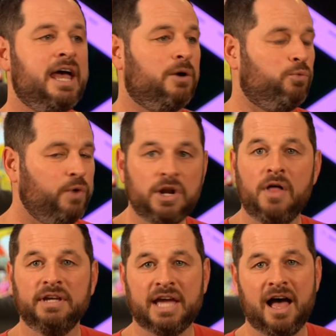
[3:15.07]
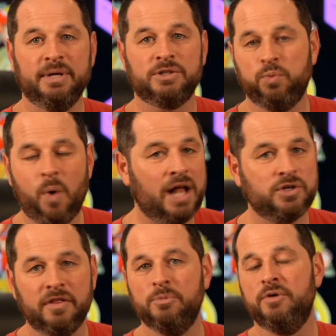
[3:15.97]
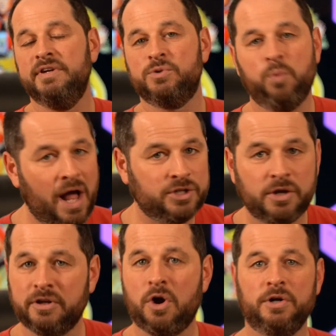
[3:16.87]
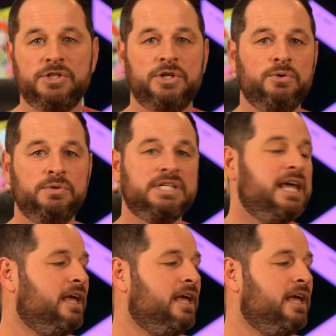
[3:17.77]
Read all the comics, watch all the movies, watch all the cartoons.